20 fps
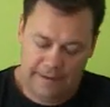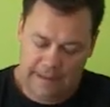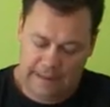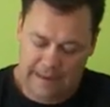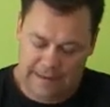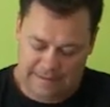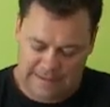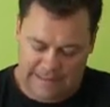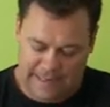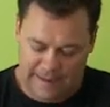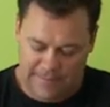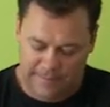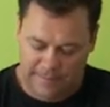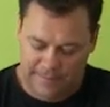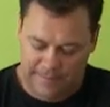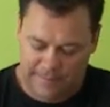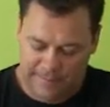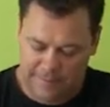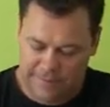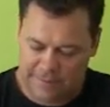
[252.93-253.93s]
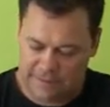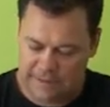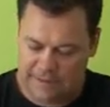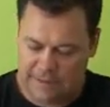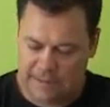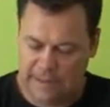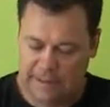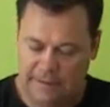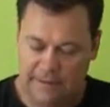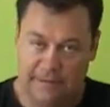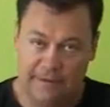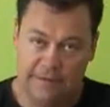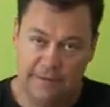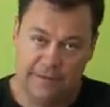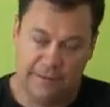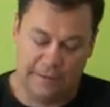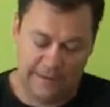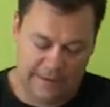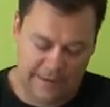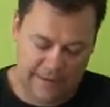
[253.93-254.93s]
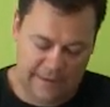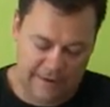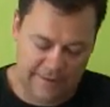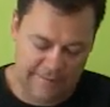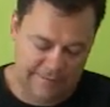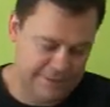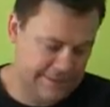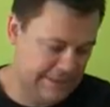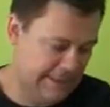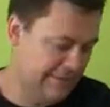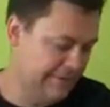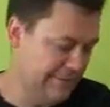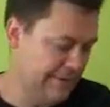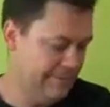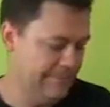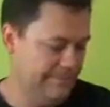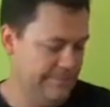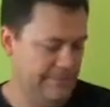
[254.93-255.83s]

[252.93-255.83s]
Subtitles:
and it's happy because it's connected to the receiver.